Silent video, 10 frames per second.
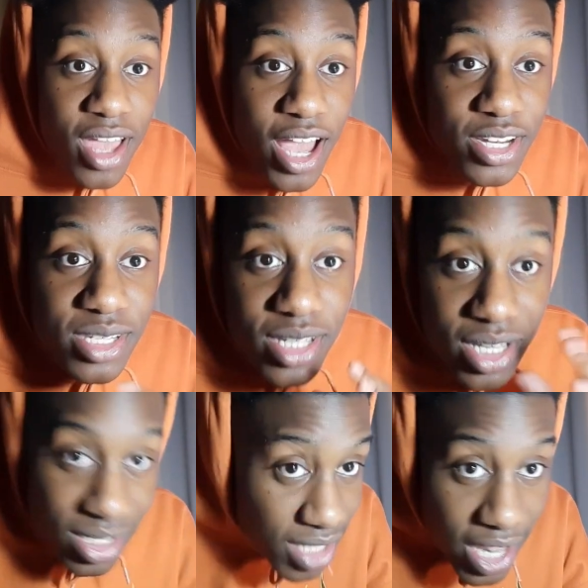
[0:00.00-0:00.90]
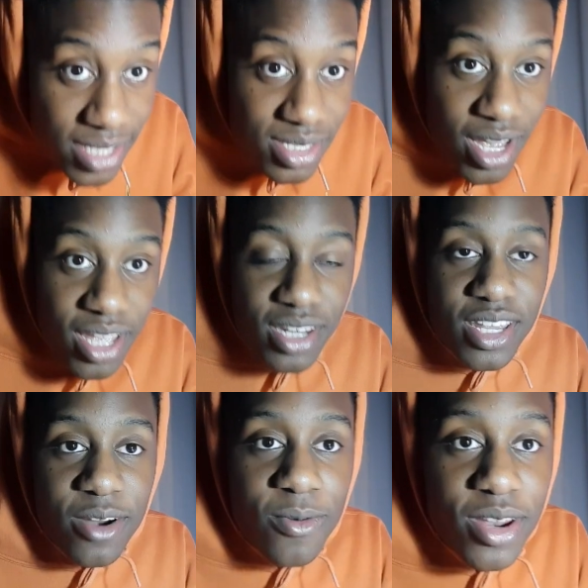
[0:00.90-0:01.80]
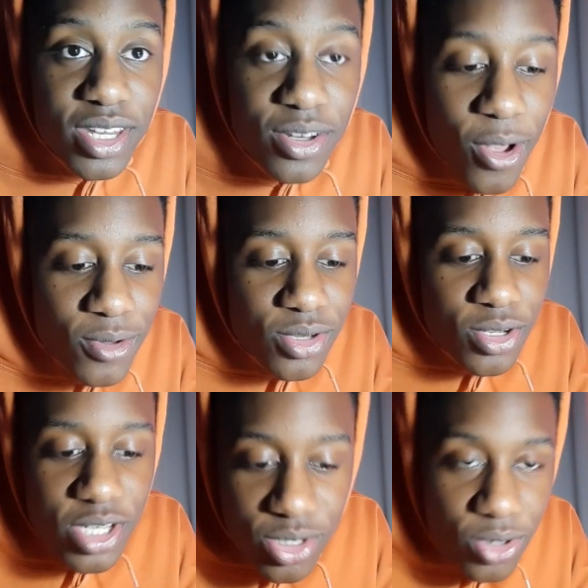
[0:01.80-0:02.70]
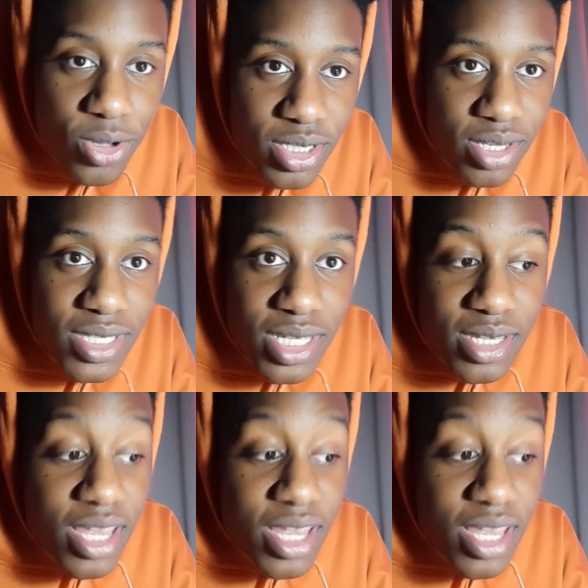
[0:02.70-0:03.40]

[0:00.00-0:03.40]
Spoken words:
and just get excited and get ready and also just do your activities.